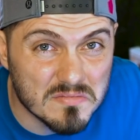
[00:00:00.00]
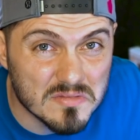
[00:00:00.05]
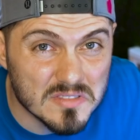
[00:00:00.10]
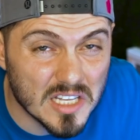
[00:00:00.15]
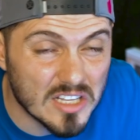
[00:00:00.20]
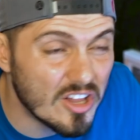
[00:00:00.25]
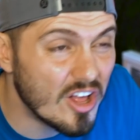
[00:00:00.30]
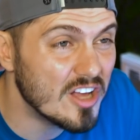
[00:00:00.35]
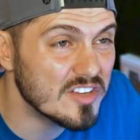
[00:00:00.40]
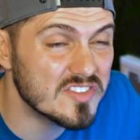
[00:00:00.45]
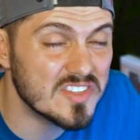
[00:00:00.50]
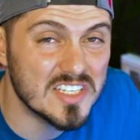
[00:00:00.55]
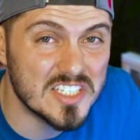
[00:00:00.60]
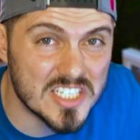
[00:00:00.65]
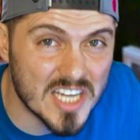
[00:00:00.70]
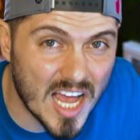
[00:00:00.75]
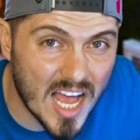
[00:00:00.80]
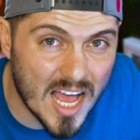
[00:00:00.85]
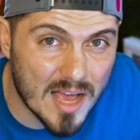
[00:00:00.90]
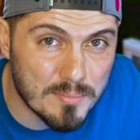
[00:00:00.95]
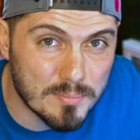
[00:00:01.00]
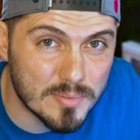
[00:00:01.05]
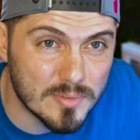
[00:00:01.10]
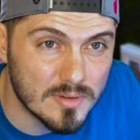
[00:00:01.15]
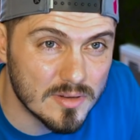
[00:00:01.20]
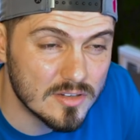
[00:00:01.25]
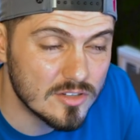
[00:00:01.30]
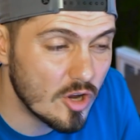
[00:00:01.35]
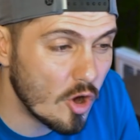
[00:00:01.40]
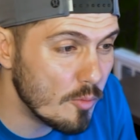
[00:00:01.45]
They lost the job.
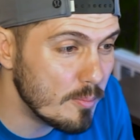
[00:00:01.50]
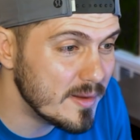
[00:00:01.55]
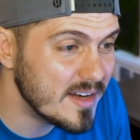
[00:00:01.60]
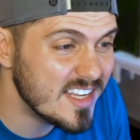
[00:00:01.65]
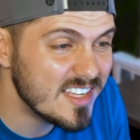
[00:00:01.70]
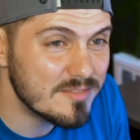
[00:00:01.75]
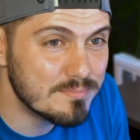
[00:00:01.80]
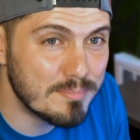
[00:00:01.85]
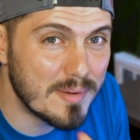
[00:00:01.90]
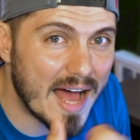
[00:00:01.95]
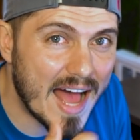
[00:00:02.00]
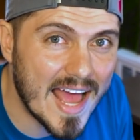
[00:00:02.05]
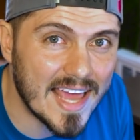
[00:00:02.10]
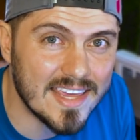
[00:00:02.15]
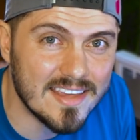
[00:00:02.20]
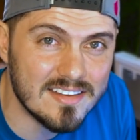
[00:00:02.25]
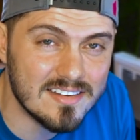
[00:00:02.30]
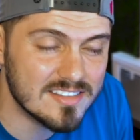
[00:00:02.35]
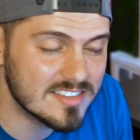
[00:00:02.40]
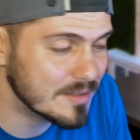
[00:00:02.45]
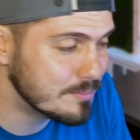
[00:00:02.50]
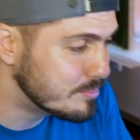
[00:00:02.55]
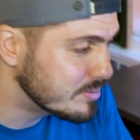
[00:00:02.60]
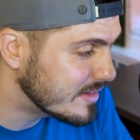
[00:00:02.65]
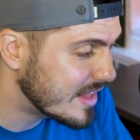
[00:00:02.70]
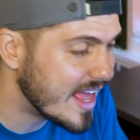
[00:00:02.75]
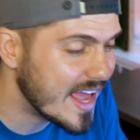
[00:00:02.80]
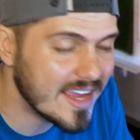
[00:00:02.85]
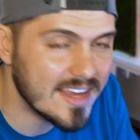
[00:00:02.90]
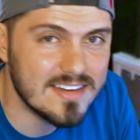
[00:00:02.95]
Nobody's buying.
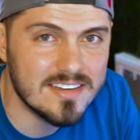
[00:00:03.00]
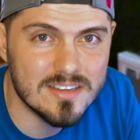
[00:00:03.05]
Supply and